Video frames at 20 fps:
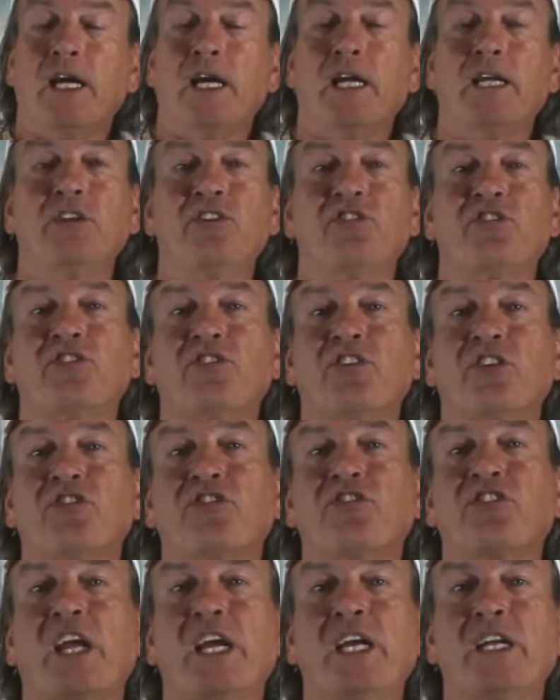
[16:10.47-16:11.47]
And he says it
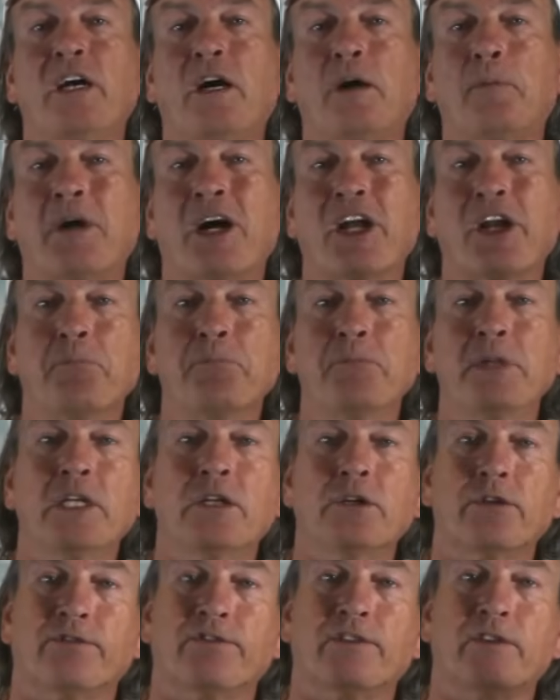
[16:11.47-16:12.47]
stayed about 1
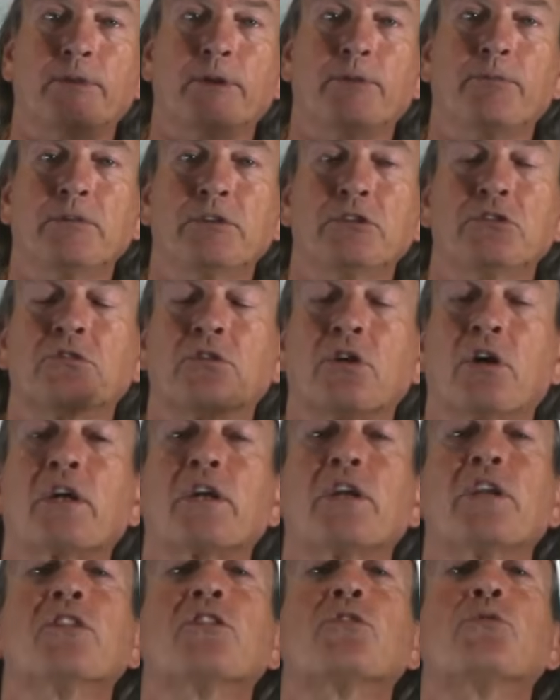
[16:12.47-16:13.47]
meter from him. You're
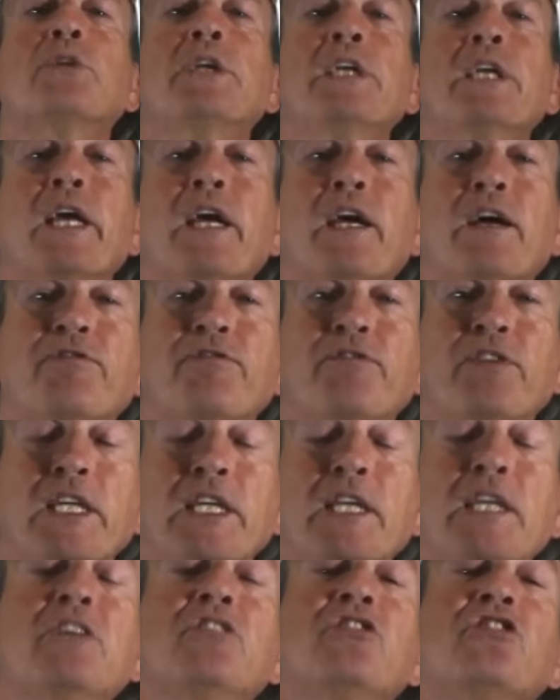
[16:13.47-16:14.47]
talking 3.5
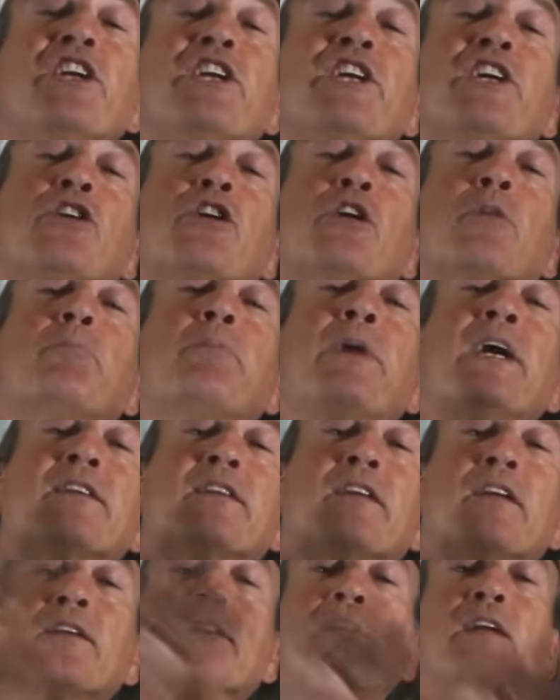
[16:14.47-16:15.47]
feet. He said he could have
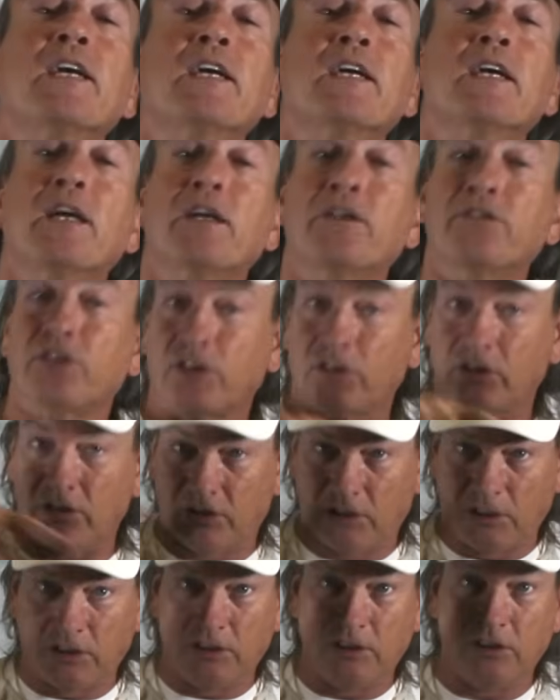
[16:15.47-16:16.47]
pet the thing as it
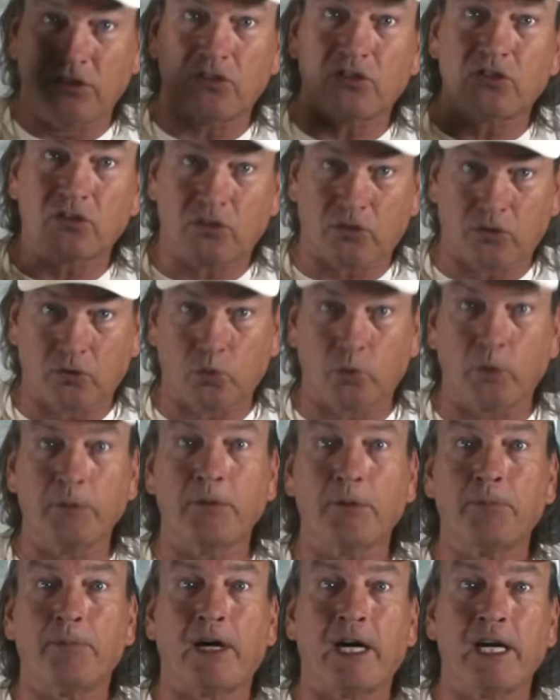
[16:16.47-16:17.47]
did these
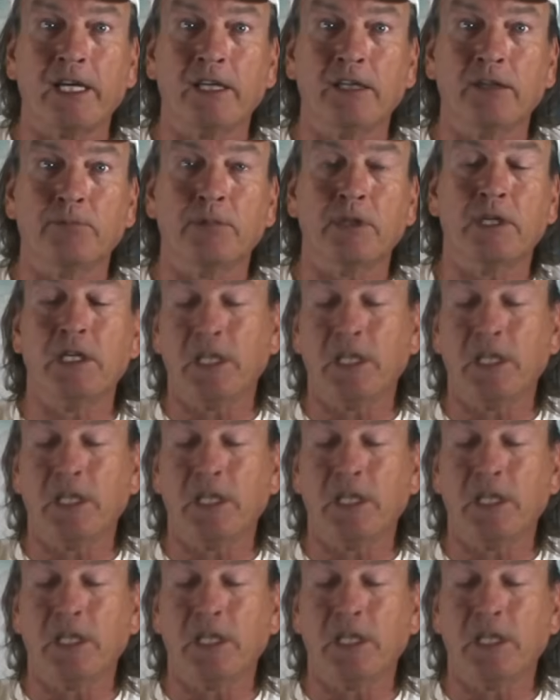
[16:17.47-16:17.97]
swimming by him,